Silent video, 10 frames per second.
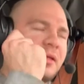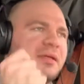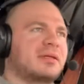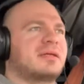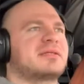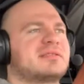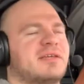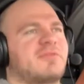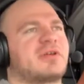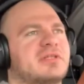It's
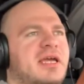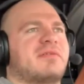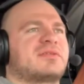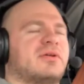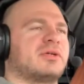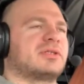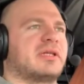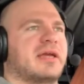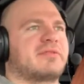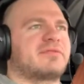difficult to have a social
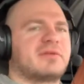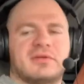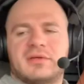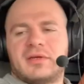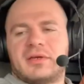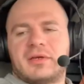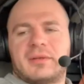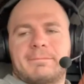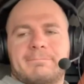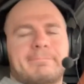life.
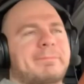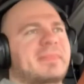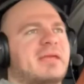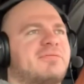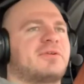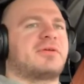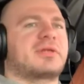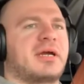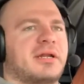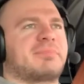If you're the
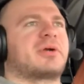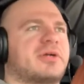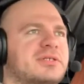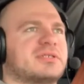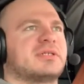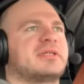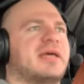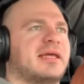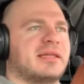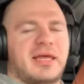kind of person
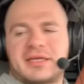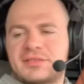that likes